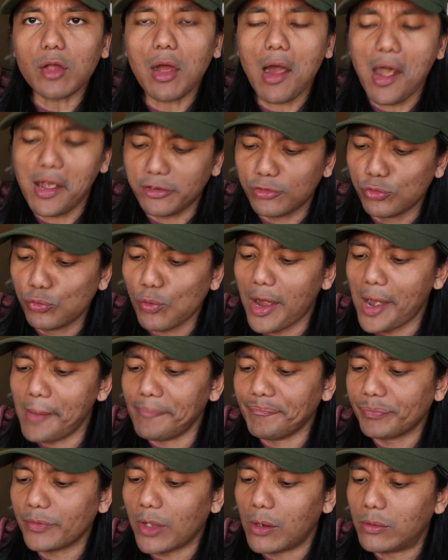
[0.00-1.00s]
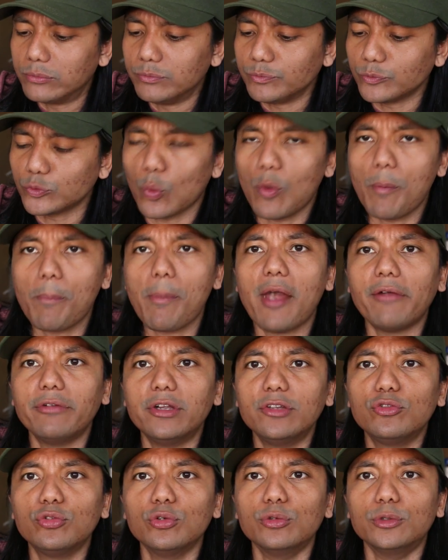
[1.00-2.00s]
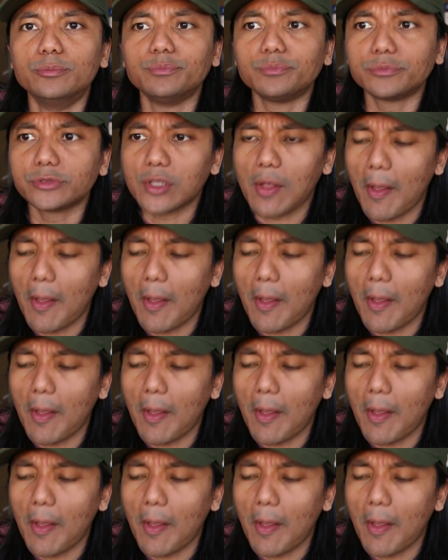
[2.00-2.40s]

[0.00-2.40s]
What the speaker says: I grew up with parents who